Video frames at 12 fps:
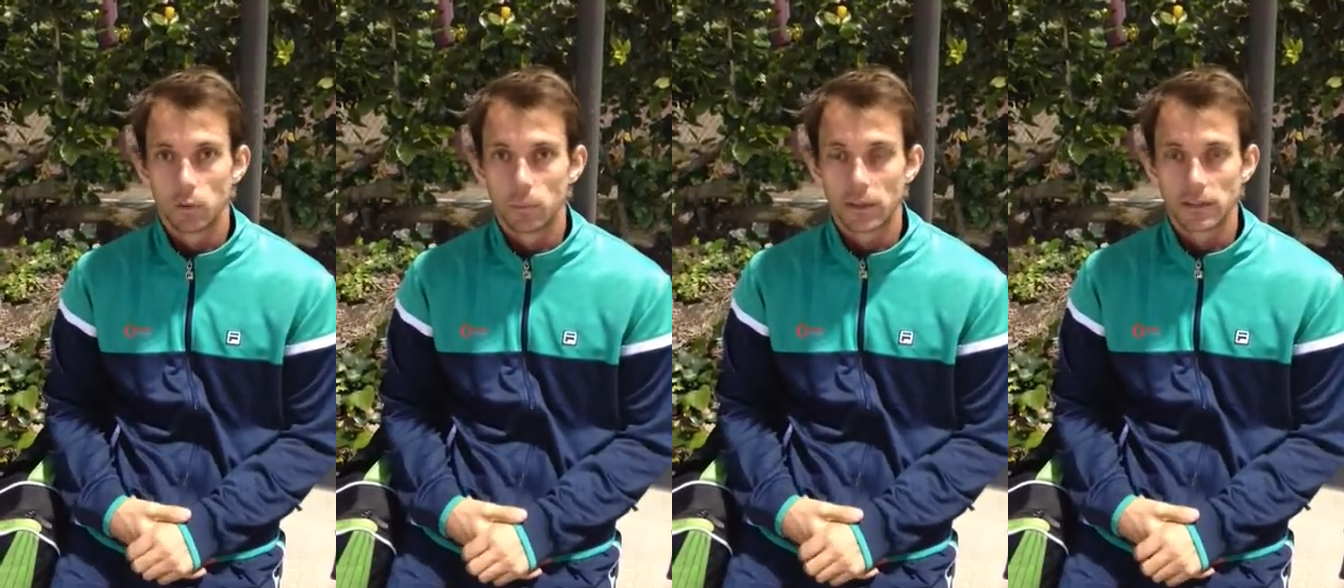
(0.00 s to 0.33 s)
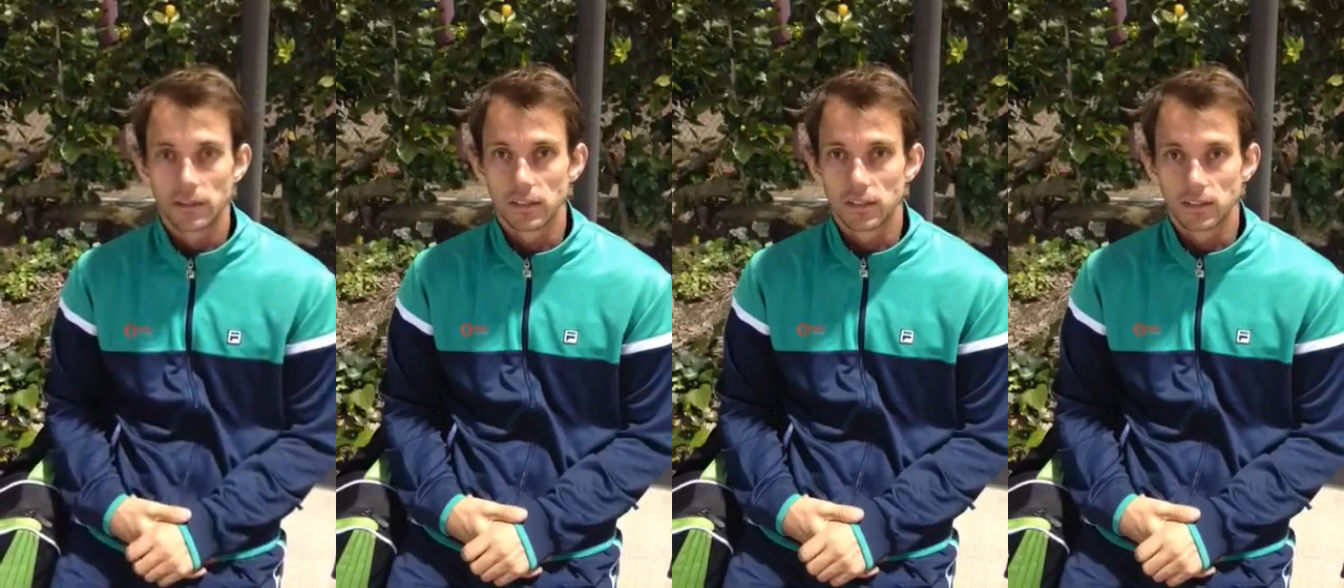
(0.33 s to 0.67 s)
We were
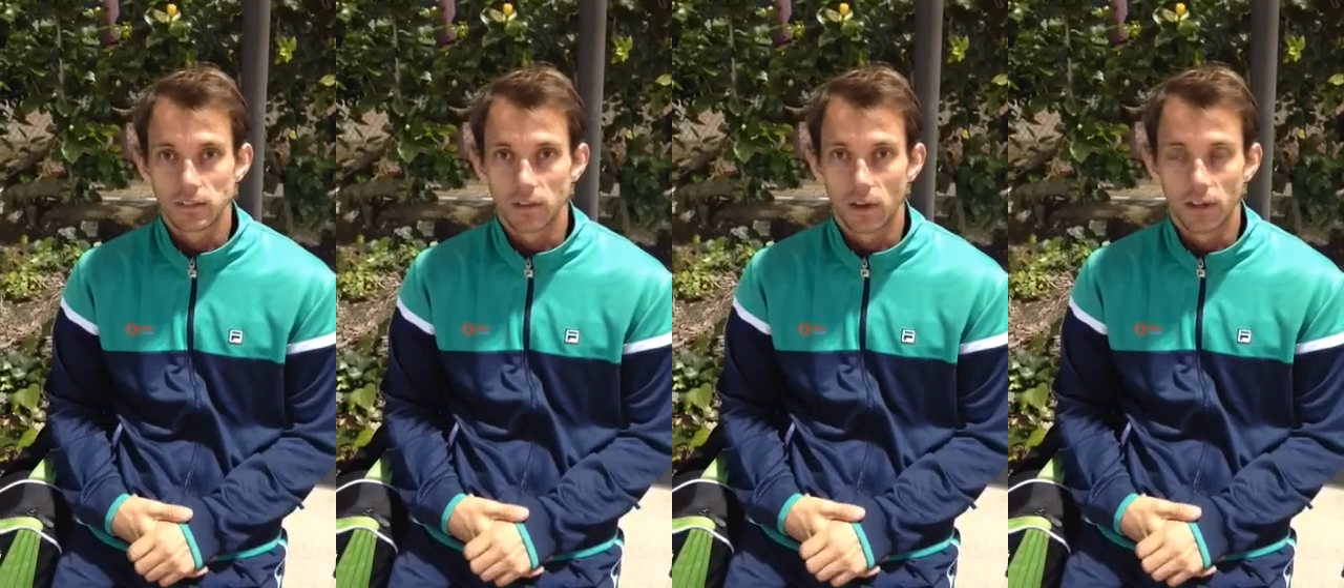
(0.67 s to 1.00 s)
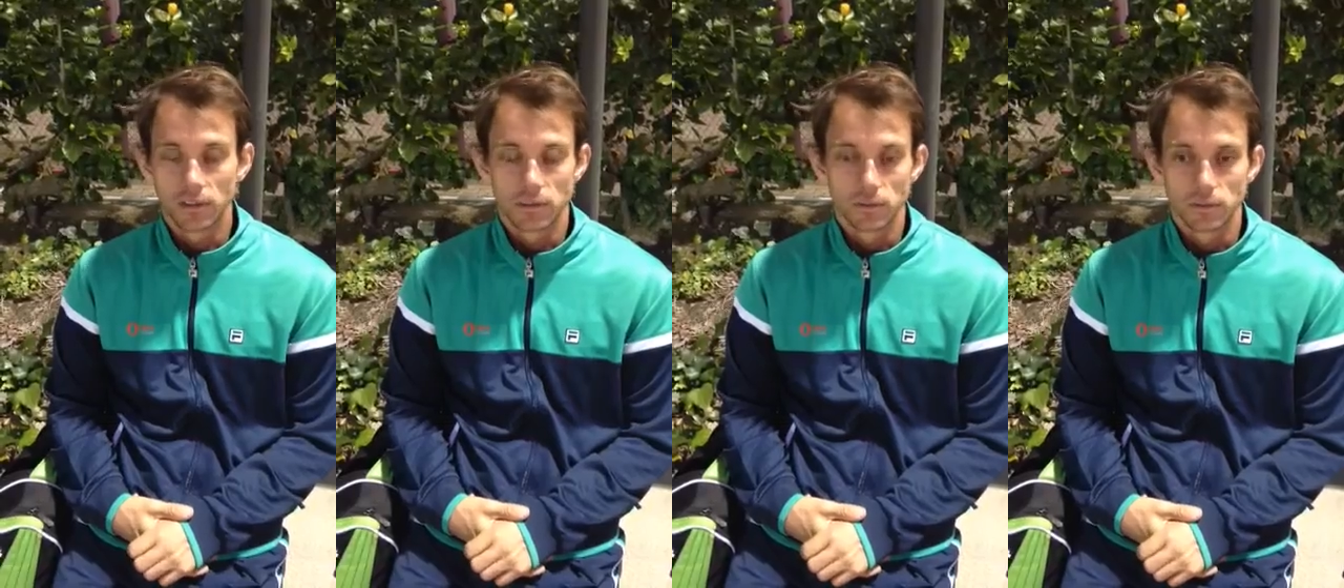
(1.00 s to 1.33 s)
basically just
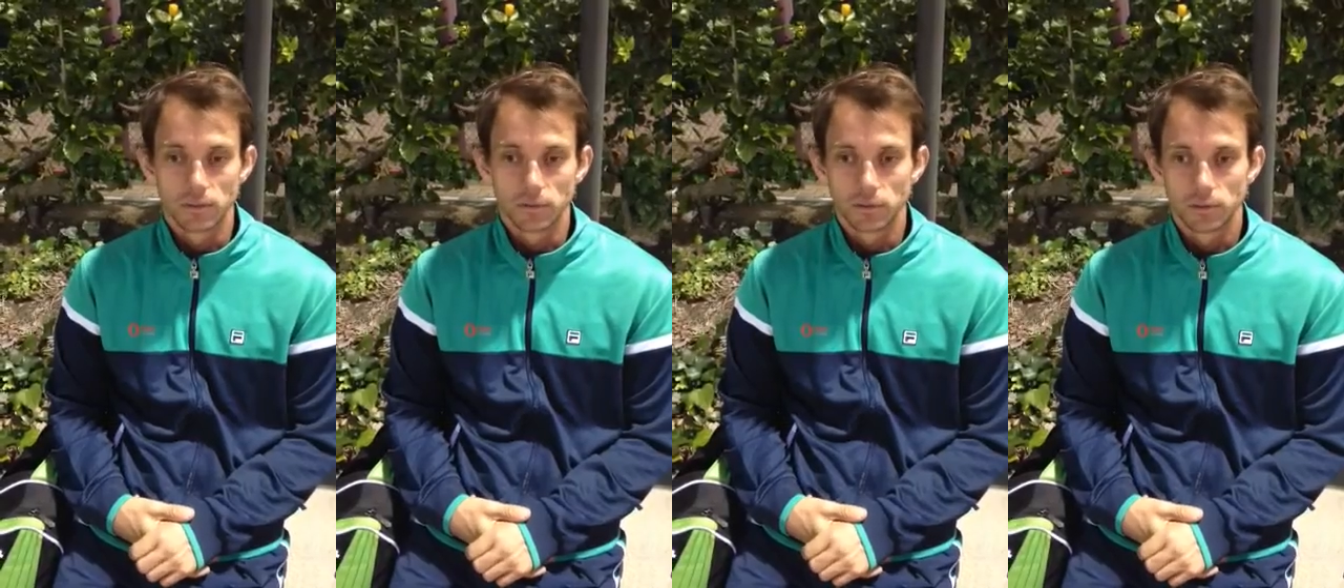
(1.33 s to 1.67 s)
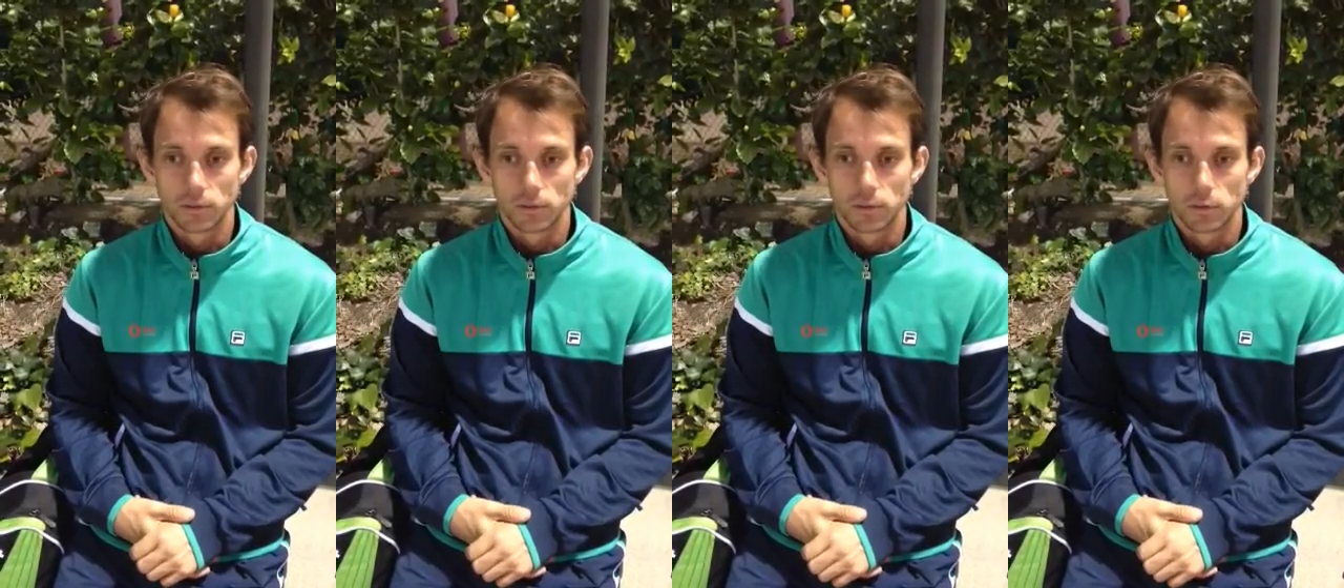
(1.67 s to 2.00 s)
trying to
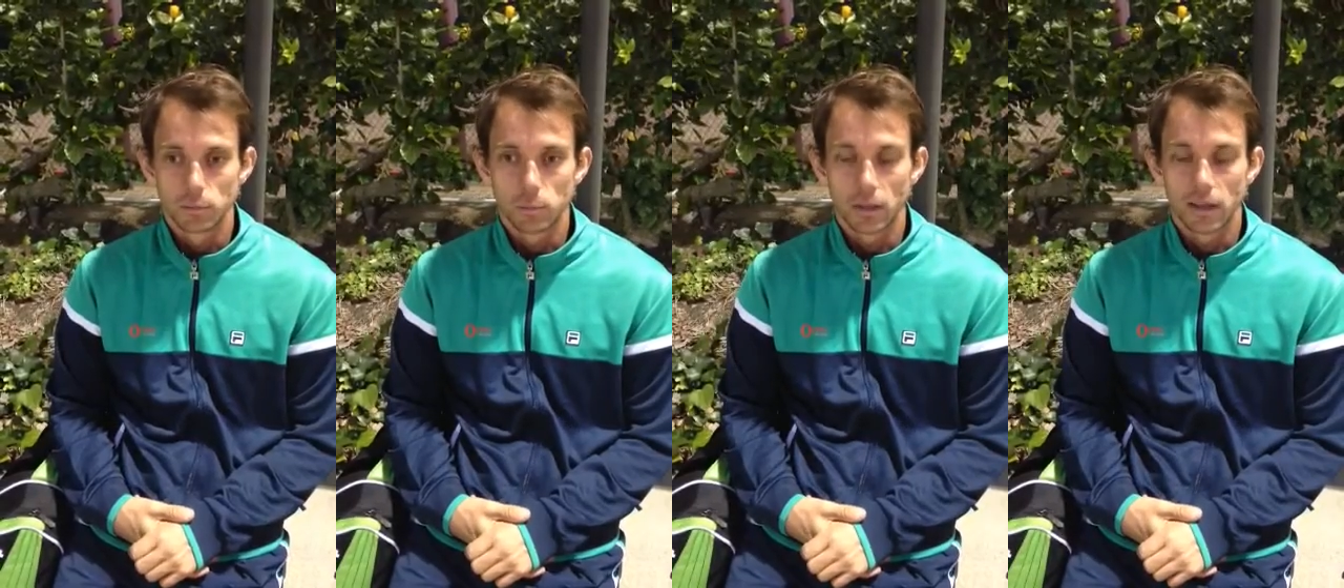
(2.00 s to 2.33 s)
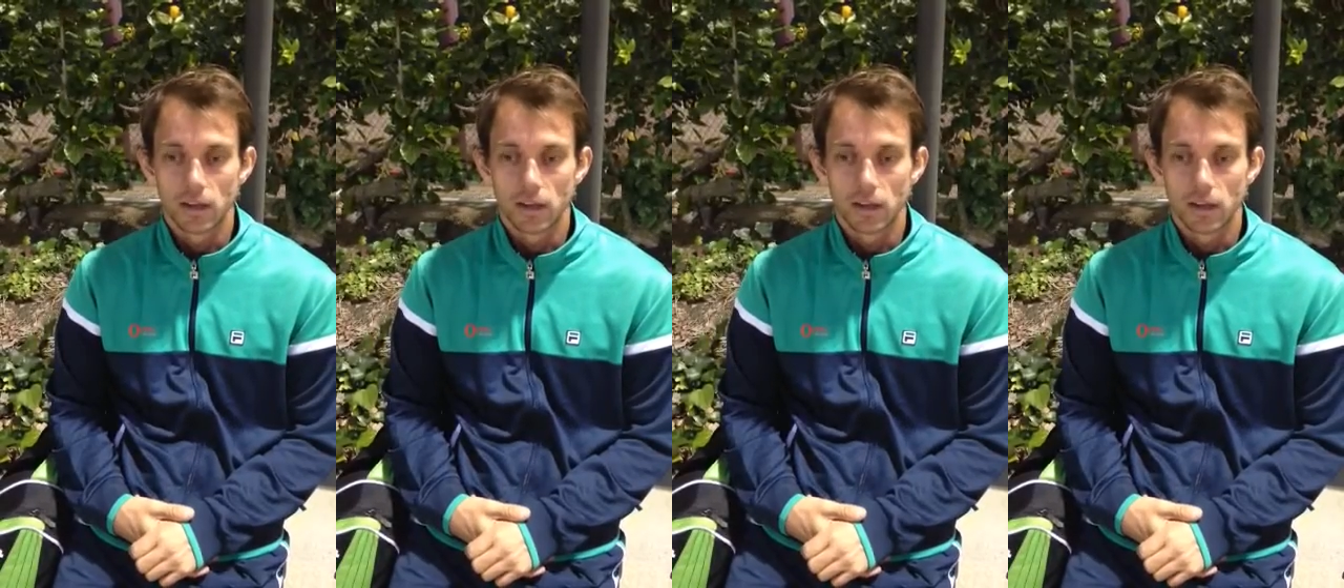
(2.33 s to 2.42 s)
play